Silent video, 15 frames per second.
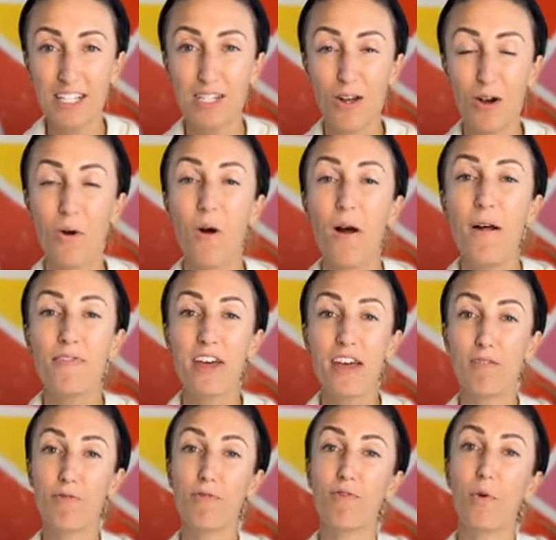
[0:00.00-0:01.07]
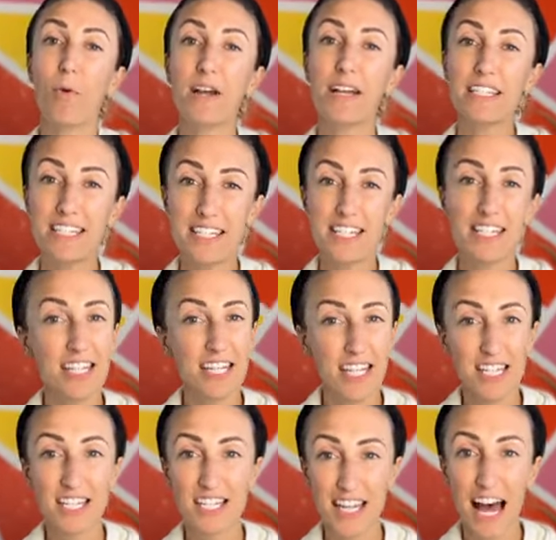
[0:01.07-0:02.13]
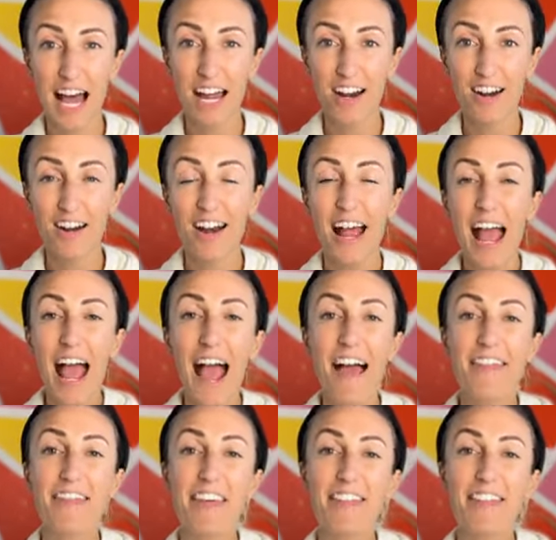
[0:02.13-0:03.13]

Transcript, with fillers: So they voiced the desire and then